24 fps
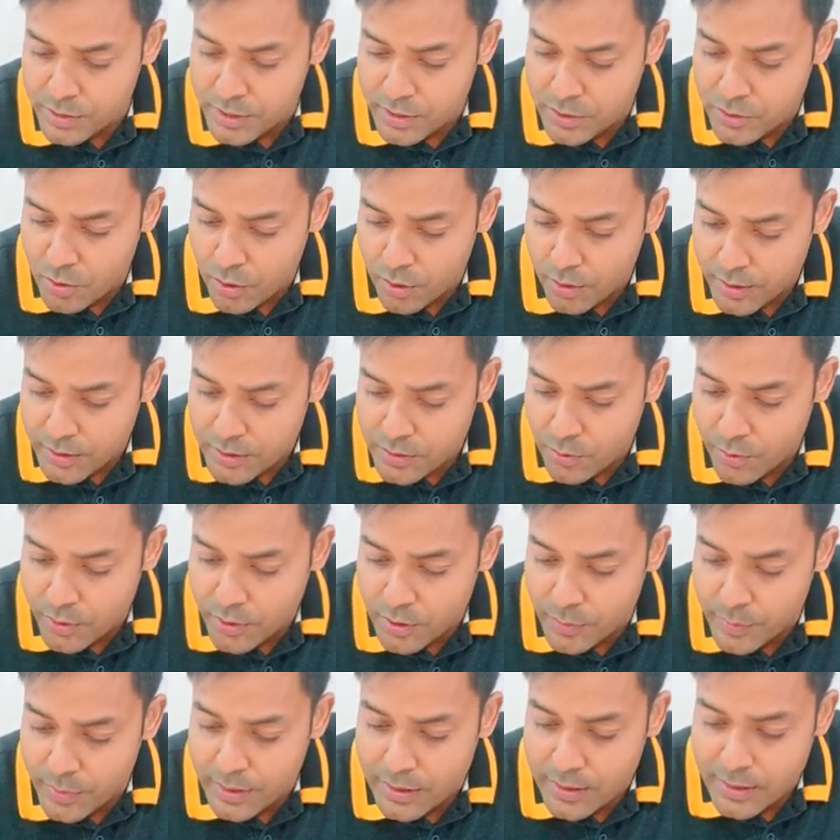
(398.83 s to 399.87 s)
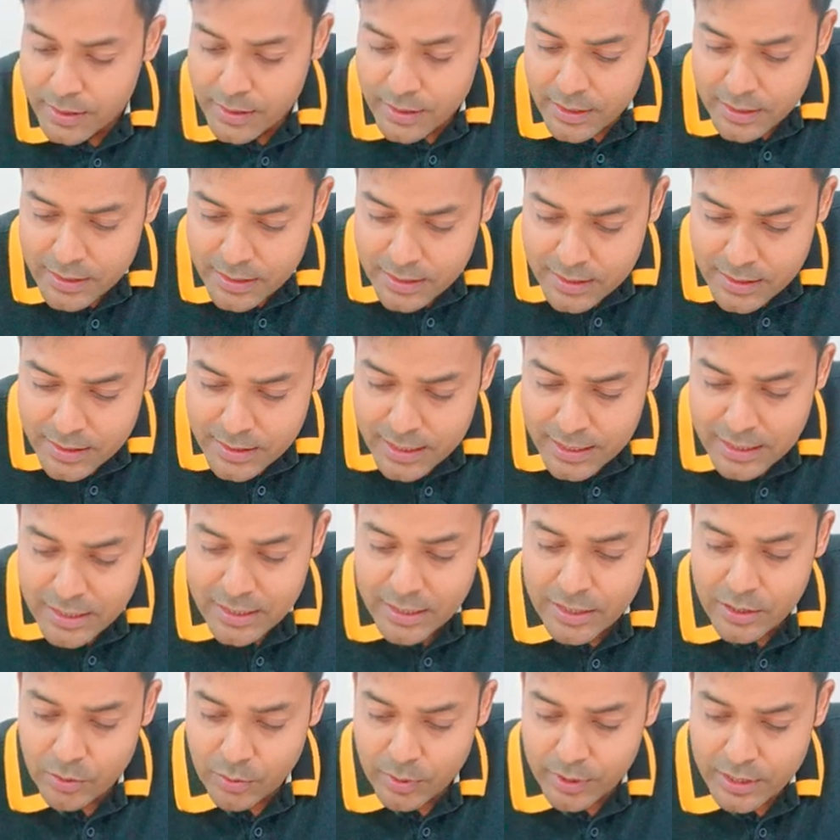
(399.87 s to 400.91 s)
stock is going to be 60
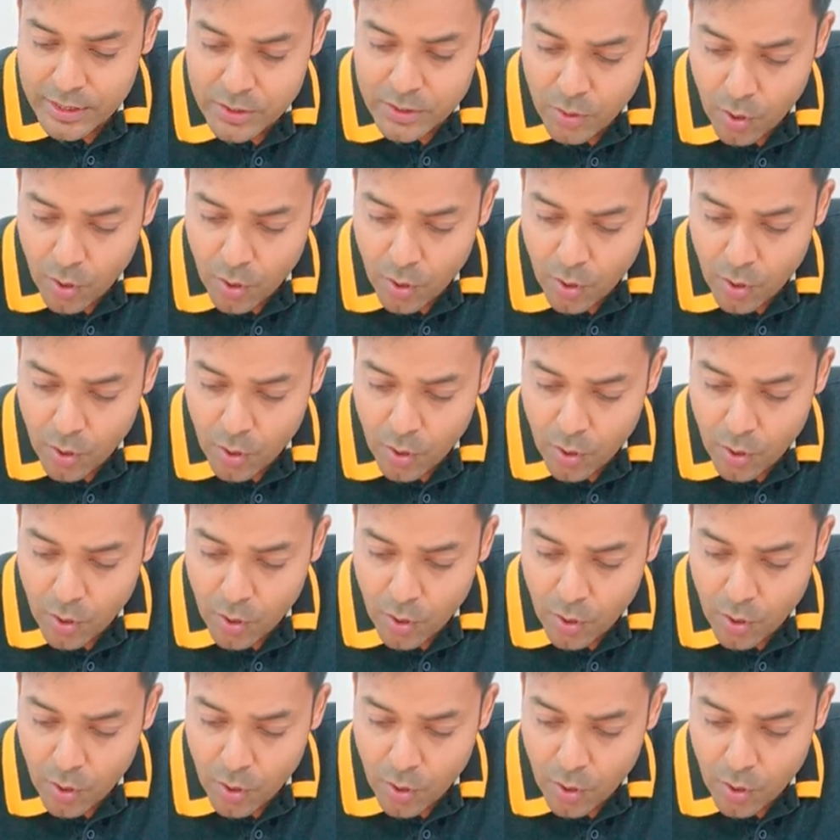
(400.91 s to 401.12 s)
units.